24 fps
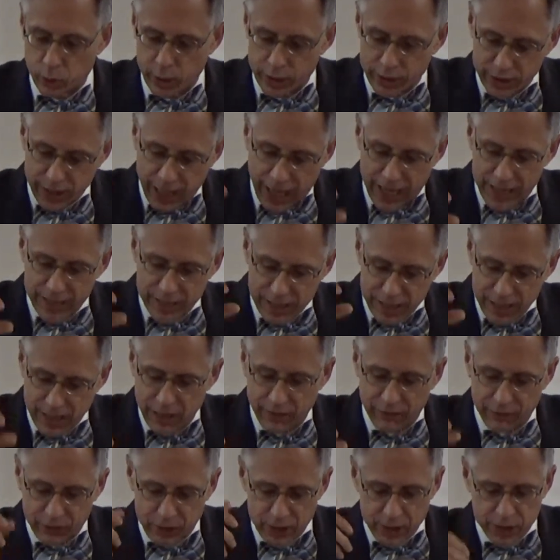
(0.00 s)
It's as
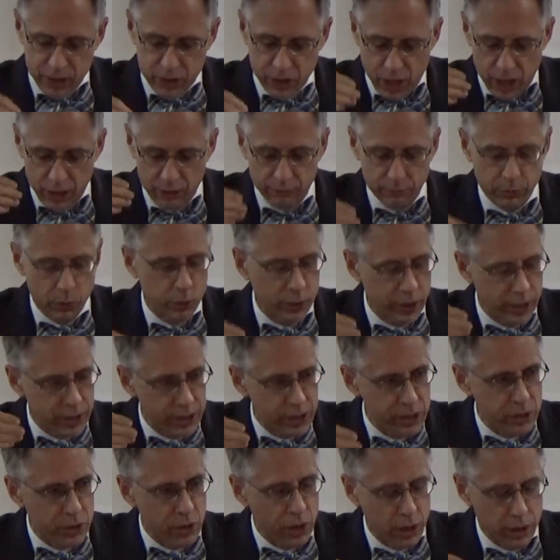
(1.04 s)
if the sun, moon, and
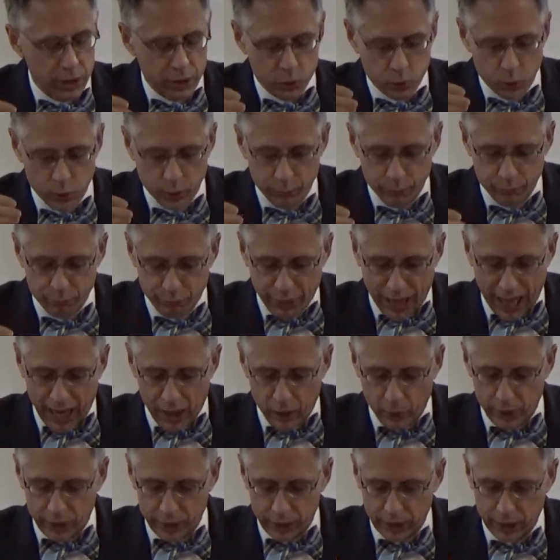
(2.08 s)
stars were
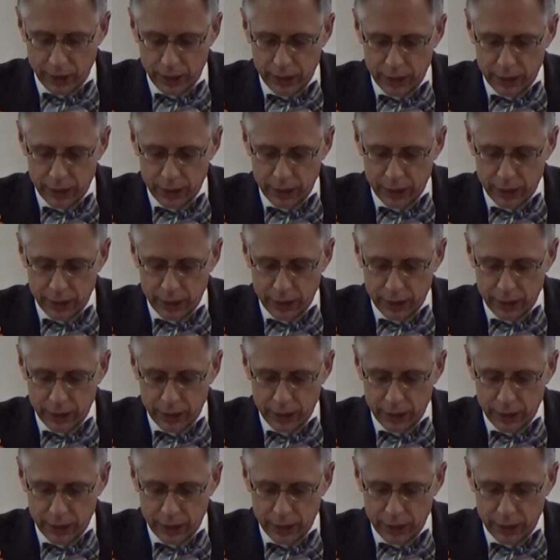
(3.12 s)
bowing